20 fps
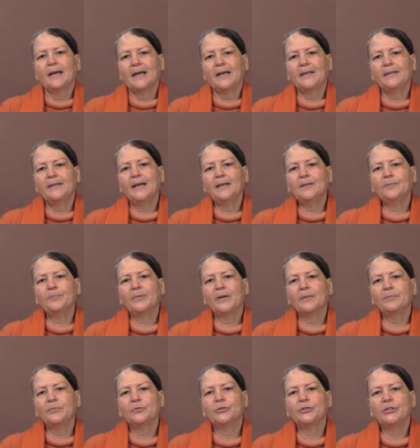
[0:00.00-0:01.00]
And then
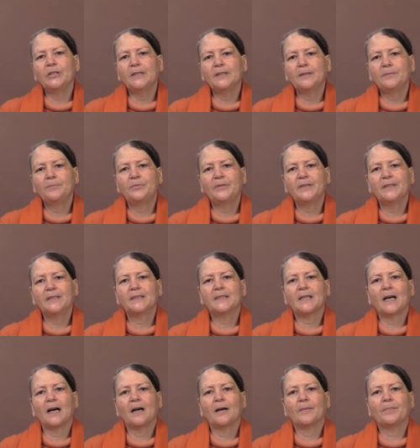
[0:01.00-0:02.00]
Prabhuji brings
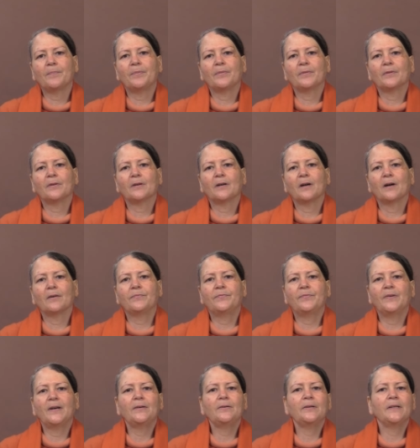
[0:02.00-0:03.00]
up a
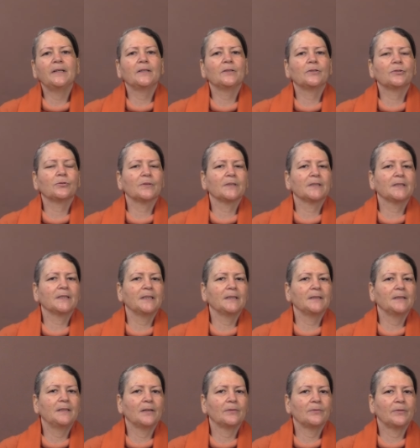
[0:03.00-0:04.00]
very
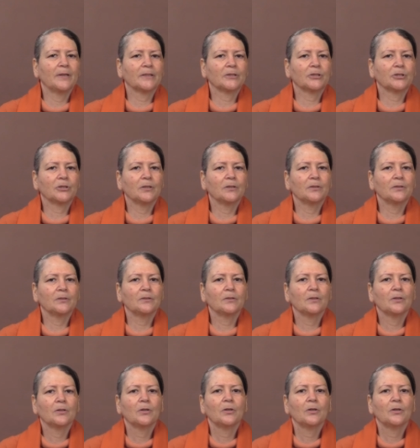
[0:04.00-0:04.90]
interesting direction